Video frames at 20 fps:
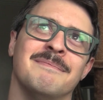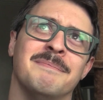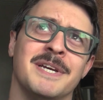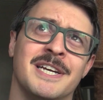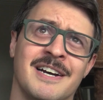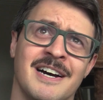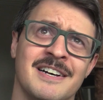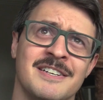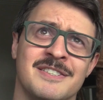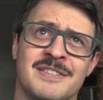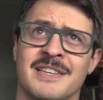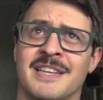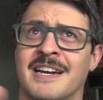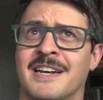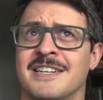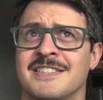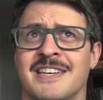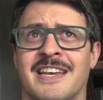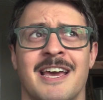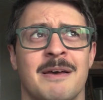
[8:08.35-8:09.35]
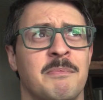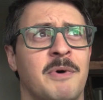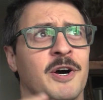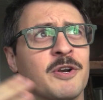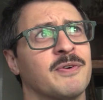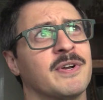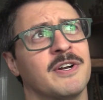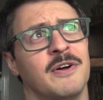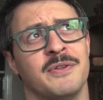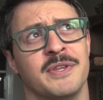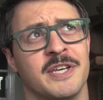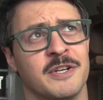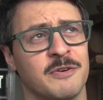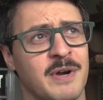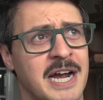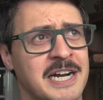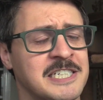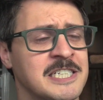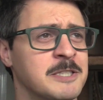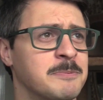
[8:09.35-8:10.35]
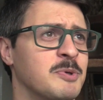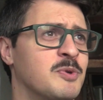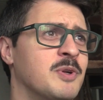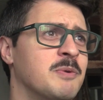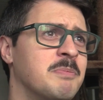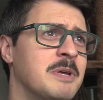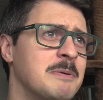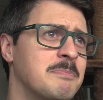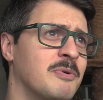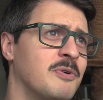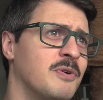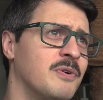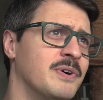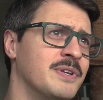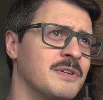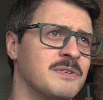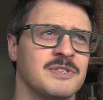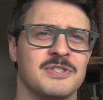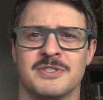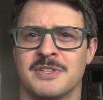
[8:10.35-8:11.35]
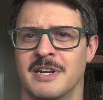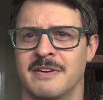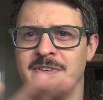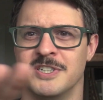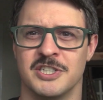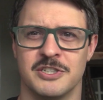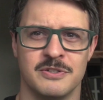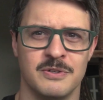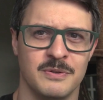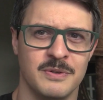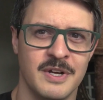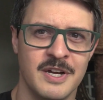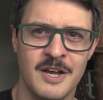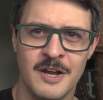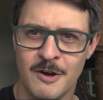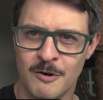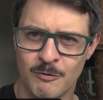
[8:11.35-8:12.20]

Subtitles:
because in that case, I can't moderate all the interactions between people and they're just kind of additional